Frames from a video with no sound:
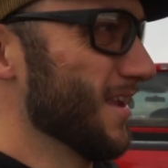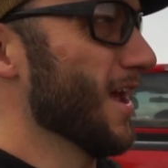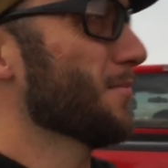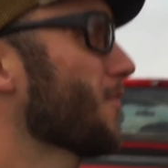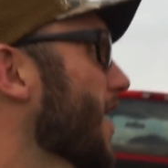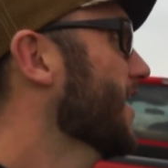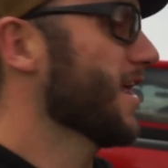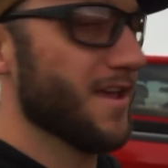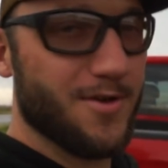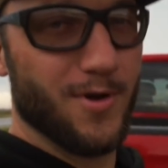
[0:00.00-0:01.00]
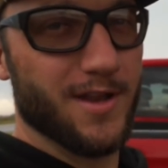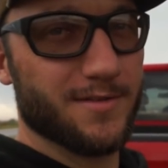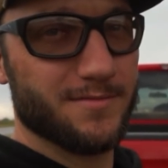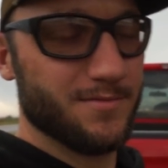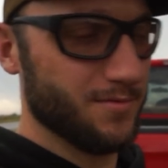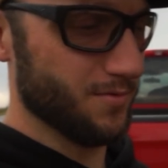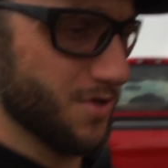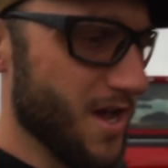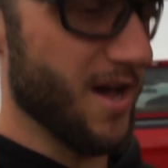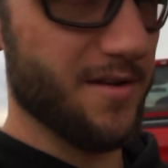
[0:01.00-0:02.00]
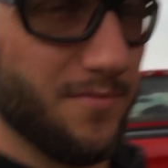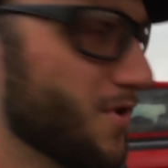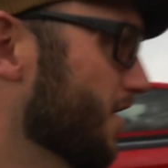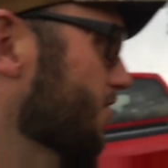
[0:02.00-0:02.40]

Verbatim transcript: damn rain ain't quitting shot what